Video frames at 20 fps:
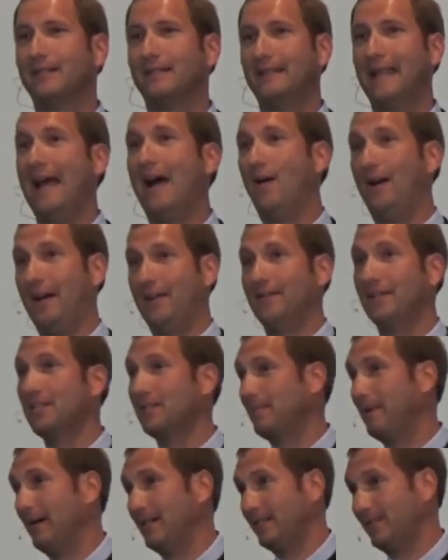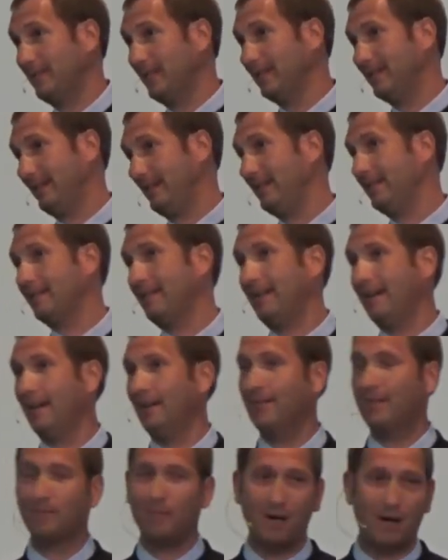now had responsibility to care
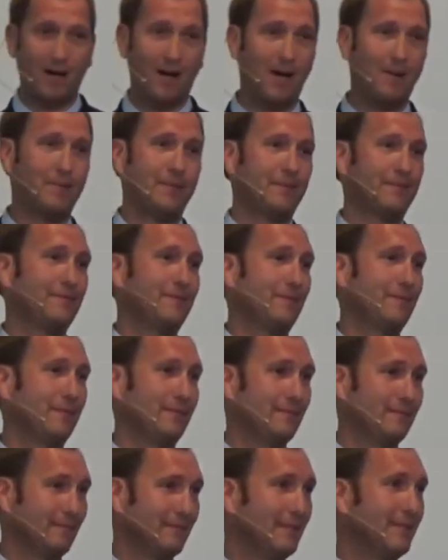for Mom and for